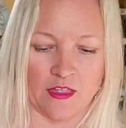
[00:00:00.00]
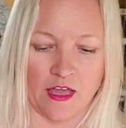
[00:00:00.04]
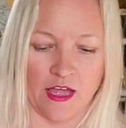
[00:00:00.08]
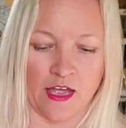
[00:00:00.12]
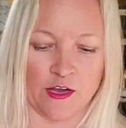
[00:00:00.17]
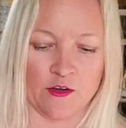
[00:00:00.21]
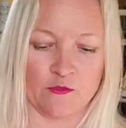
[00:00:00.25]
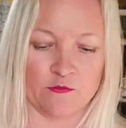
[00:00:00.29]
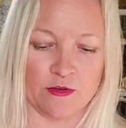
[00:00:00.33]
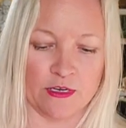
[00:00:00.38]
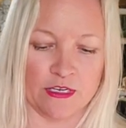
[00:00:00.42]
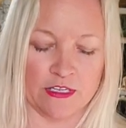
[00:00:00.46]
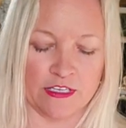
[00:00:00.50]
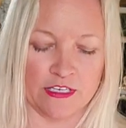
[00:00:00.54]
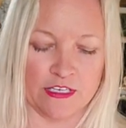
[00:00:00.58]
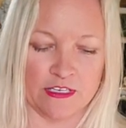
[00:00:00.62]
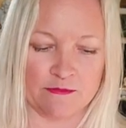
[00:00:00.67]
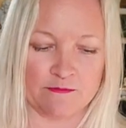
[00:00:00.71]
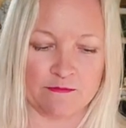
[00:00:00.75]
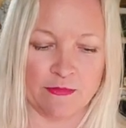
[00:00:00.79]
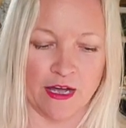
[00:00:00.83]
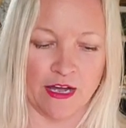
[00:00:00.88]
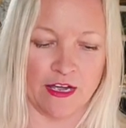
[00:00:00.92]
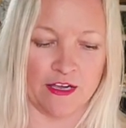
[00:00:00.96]
I really
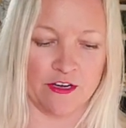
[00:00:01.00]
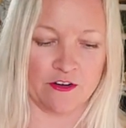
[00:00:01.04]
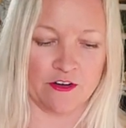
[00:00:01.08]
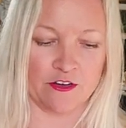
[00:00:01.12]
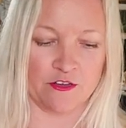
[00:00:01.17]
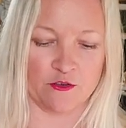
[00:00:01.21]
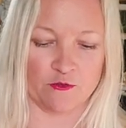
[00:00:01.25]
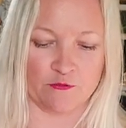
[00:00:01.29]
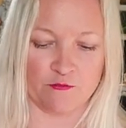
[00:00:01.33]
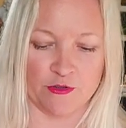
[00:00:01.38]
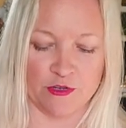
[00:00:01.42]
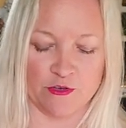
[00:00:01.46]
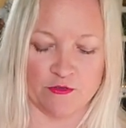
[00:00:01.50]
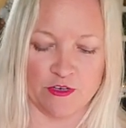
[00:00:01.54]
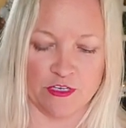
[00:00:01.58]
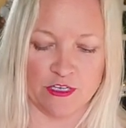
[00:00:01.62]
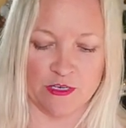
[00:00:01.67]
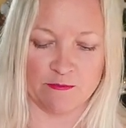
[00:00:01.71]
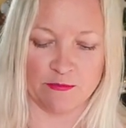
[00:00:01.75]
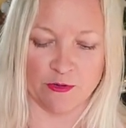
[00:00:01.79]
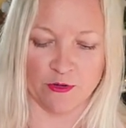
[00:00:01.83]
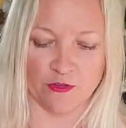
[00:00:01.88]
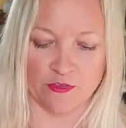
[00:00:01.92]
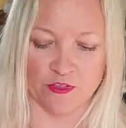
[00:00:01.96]
admire your
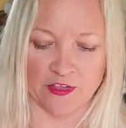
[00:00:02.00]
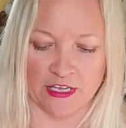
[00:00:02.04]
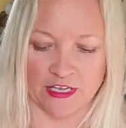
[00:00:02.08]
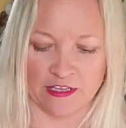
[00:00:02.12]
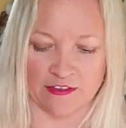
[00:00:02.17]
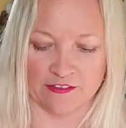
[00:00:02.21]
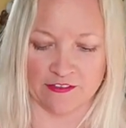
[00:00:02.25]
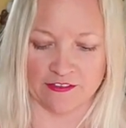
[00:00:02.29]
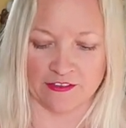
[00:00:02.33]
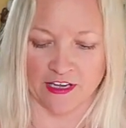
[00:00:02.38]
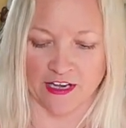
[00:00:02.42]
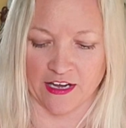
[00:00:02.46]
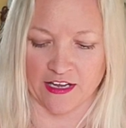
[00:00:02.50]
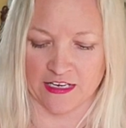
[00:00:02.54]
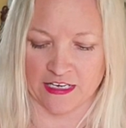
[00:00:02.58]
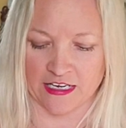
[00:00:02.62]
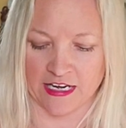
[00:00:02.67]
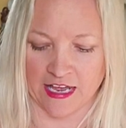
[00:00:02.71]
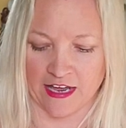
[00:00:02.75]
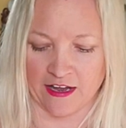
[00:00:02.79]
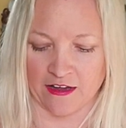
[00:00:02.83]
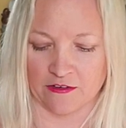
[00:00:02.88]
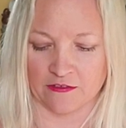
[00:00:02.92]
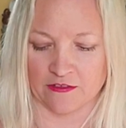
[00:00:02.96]
beauty both inside and
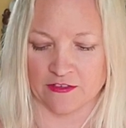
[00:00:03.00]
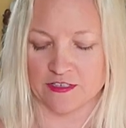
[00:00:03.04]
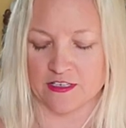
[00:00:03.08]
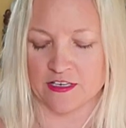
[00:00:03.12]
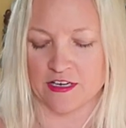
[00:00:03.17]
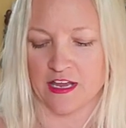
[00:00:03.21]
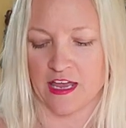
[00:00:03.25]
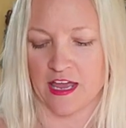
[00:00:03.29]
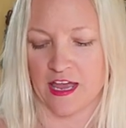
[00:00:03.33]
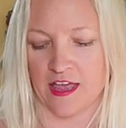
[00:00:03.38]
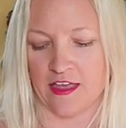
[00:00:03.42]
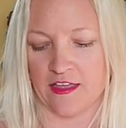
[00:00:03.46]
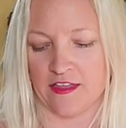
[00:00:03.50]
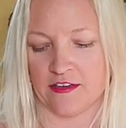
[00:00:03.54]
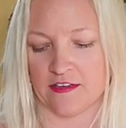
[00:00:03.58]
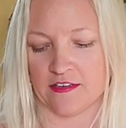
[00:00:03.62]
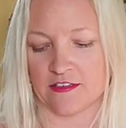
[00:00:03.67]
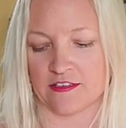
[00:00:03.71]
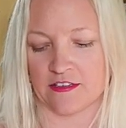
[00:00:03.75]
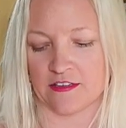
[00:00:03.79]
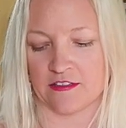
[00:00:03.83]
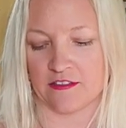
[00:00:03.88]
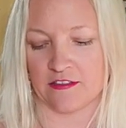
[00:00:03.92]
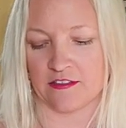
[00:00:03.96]
out
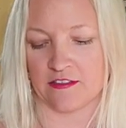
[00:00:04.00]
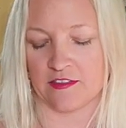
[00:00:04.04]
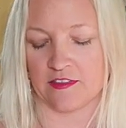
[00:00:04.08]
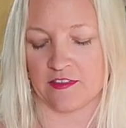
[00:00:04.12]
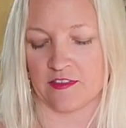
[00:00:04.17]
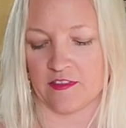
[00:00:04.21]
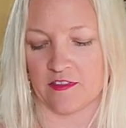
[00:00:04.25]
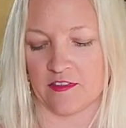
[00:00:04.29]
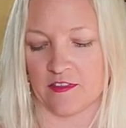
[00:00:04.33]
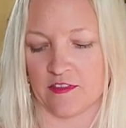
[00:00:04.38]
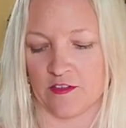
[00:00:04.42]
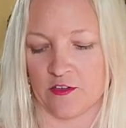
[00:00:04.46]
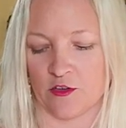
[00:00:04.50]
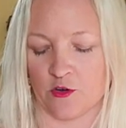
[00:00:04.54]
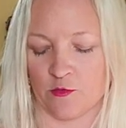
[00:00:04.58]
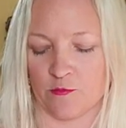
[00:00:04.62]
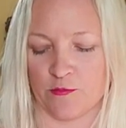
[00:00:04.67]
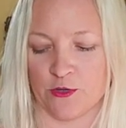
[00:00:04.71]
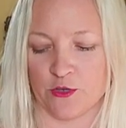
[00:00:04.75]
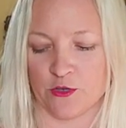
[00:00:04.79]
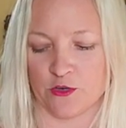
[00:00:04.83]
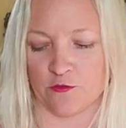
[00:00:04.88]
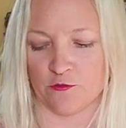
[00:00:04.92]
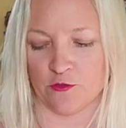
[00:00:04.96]
and your
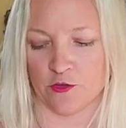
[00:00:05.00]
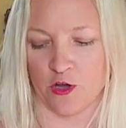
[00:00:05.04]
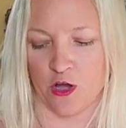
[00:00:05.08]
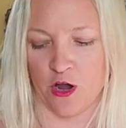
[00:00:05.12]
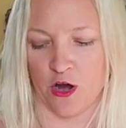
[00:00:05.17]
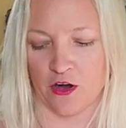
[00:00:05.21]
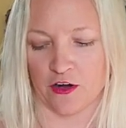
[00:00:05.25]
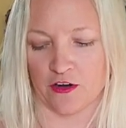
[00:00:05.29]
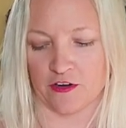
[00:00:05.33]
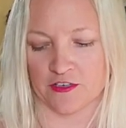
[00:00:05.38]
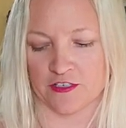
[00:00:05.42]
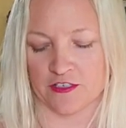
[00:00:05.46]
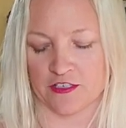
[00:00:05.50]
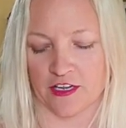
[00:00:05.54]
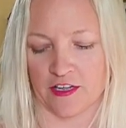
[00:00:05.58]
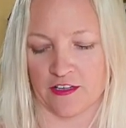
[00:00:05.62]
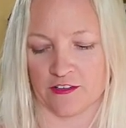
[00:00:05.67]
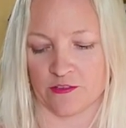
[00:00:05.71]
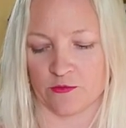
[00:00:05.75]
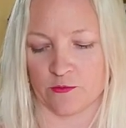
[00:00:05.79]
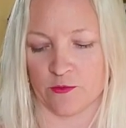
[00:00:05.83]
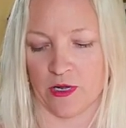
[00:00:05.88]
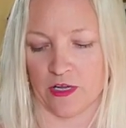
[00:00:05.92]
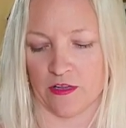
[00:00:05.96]
beautiful heart
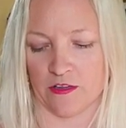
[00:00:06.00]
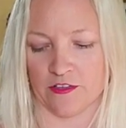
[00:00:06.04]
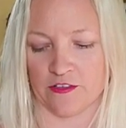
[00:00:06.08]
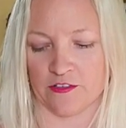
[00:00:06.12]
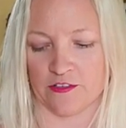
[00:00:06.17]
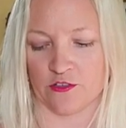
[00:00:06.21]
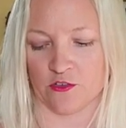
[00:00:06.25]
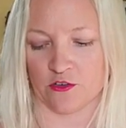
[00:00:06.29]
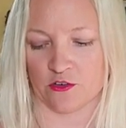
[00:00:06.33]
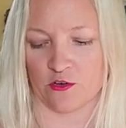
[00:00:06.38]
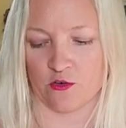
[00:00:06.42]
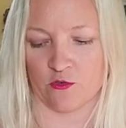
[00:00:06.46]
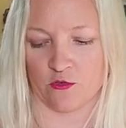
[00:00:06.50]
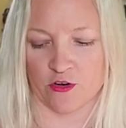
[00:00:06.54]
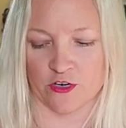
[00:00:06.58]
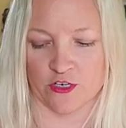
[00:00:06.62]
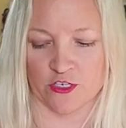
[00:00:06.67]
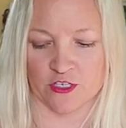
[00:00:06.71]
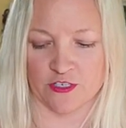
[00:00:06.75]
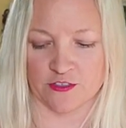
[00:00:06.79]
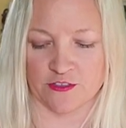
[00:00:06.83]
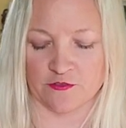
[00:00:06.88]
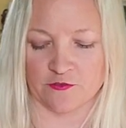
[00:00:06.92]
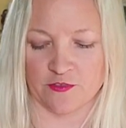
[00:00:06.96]
as well as your
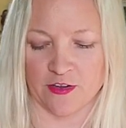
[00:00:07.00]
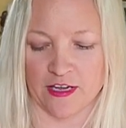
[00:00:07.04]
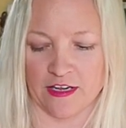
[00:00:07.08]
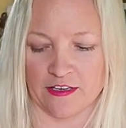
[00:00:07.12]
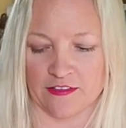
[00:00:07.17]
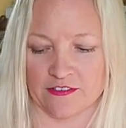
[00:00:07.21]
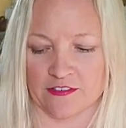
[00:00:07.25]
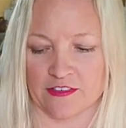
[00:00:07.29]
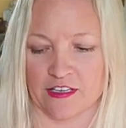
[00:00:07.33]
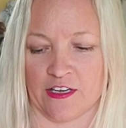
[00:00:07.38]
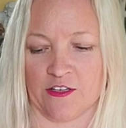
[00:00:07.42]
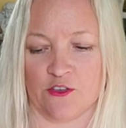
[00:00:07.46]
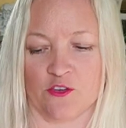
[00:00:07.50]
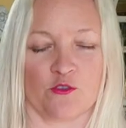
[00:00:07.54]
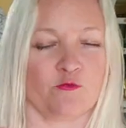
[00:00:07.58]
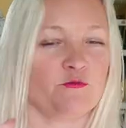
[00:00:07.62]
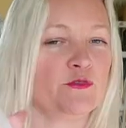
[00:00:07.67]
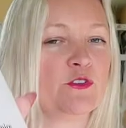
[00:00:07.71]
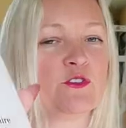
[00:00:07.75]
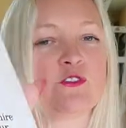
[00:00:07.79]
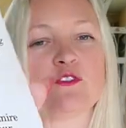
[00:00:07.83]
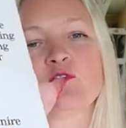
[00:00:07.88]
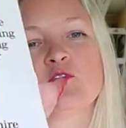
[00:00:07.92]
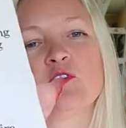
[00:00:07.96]
gorgeous face and your
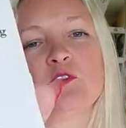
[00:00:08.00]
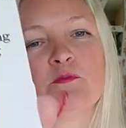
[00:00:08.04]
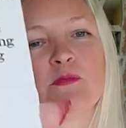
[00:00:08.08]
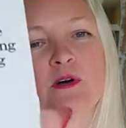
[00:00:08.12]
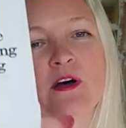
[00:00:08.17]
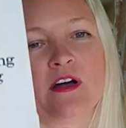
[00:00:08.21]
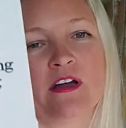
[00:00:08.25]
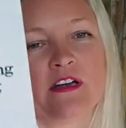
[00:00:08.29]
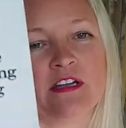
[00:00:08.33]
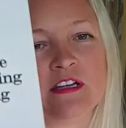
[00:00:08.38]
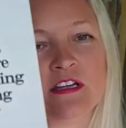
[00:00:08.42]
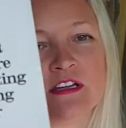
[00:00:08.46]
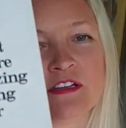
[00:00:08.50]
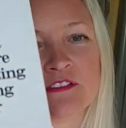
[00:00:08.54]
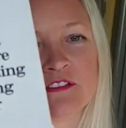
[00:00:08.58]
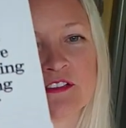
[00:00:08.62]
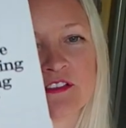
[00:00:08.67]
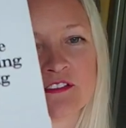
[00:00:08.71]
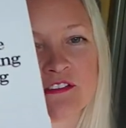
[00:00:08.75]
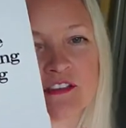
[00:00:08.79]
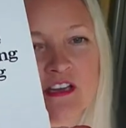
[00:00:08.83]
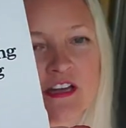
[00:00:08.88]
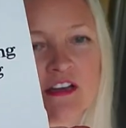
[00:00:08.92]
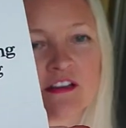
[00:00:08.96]
beautiful body is
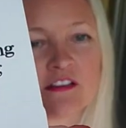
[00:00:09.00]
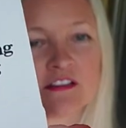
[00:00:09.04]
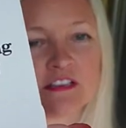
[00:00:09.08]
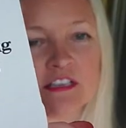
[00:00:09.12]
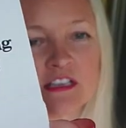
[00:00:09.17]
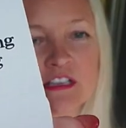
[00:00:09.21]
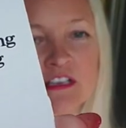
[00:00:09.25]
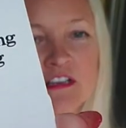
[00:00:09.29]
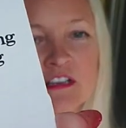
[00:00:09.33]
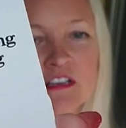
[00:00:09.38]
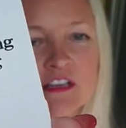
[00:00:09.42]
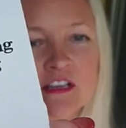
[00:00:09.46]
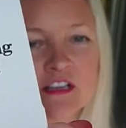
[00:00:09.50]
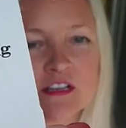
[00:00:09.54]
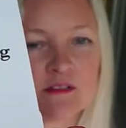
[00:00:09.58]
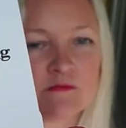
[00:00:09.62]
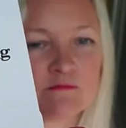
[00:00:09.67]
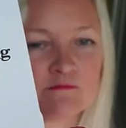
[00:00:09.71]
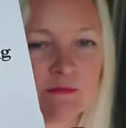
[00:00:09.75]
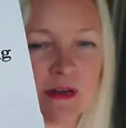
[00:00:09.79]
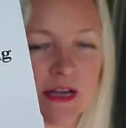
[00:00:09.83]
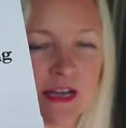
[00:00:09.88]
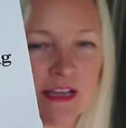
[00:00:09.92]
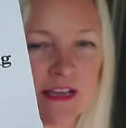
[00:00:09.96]
exactly
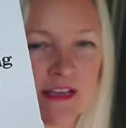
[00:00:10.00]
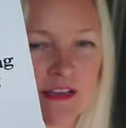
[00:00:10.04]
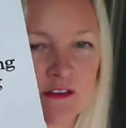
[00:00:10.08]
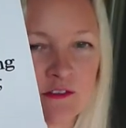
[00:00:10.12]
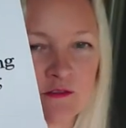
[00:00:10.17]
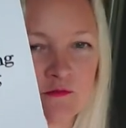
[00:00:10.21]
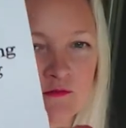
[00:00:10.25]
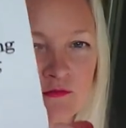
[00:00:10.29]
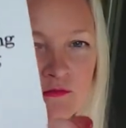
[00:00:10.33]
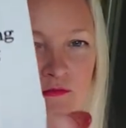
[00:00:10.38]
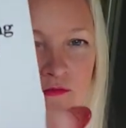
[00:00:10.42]
my